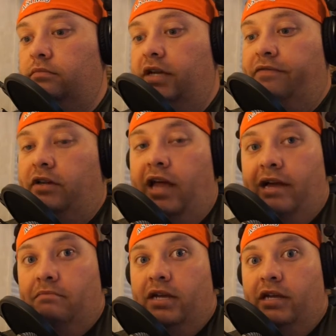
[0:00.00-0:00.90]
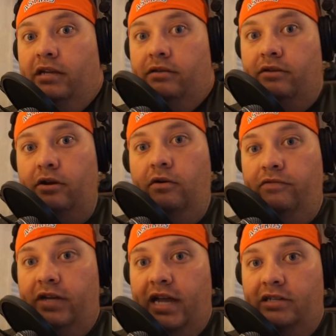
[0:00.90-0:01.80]
if you're like me, the
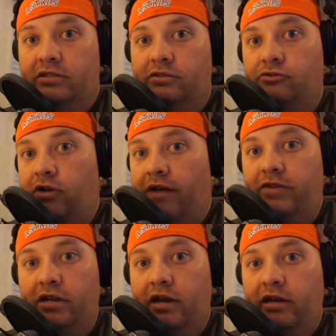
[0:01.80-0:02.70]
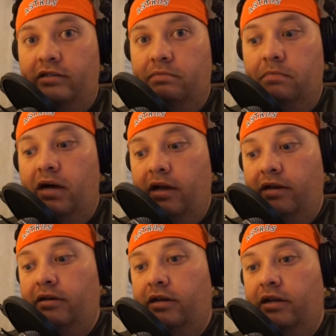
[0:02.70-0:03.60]
notifications drive you nuts, but